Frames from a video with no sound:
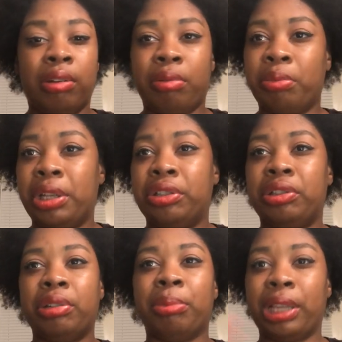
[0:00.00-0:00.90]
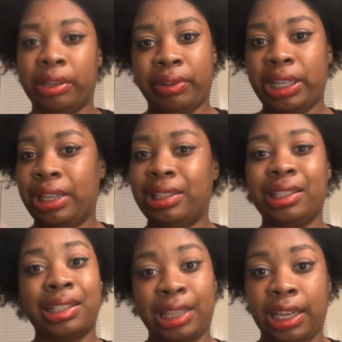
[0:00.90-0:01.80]
which Black Radiance is
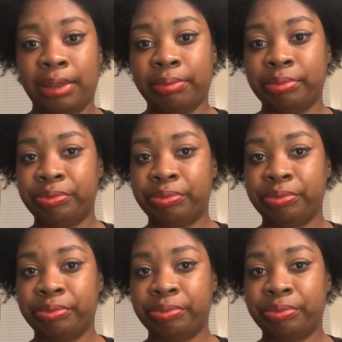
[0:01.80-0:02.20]
the same.